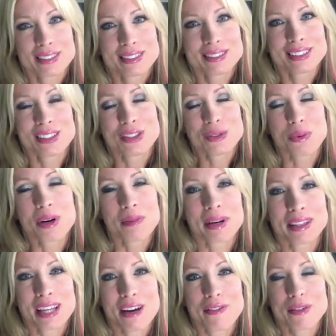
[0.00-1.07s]
you know, to worry
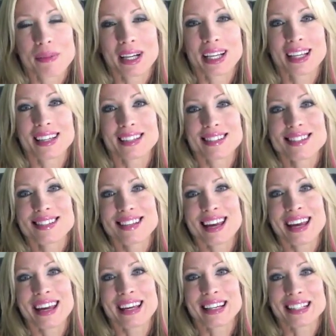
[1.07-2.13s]
about that for my kids.
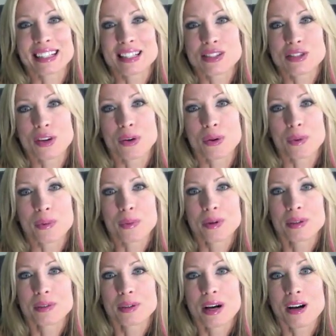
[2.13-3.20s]
And so
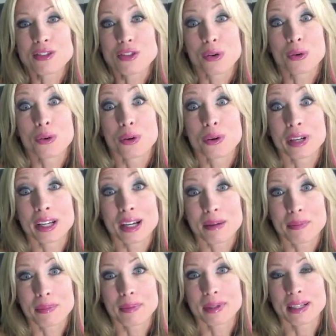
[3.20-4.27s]
also growing
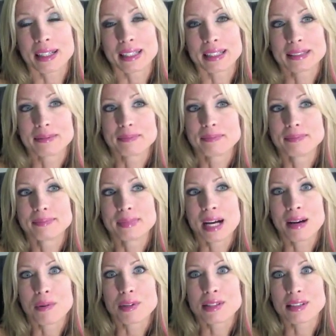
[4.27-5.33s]
up,
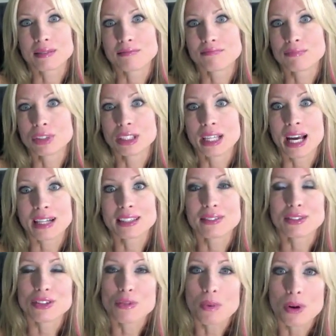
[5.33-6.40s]
I wasn't really active
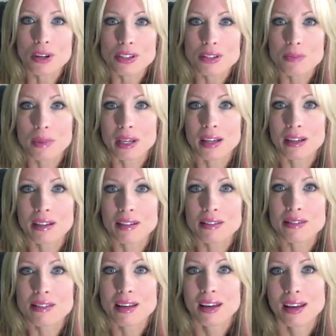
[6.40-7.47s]
in sports
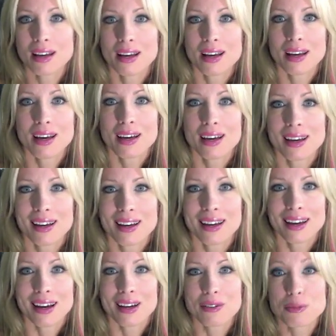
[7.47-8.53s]
because
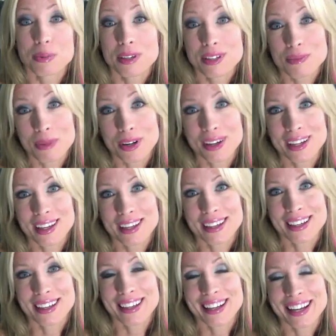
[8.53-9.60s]
I was a pretty smart
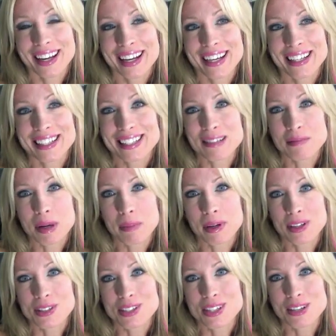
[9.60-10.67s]
kid, and my
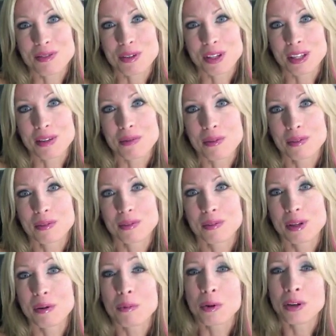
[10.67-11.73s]
parents didn't really,
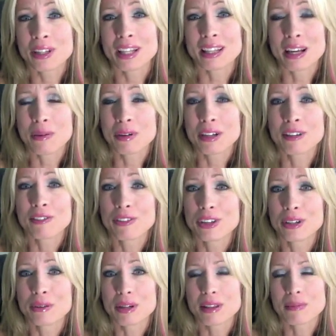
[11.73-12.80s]
they were worried that that would
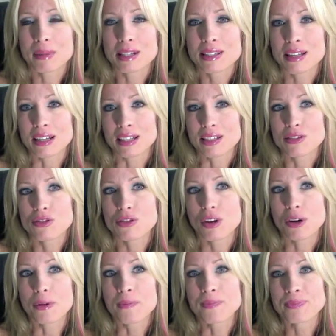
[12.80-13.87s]
interfere with my studies,
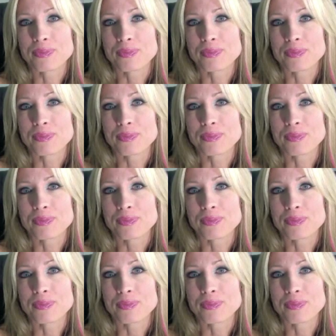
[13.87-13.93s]
so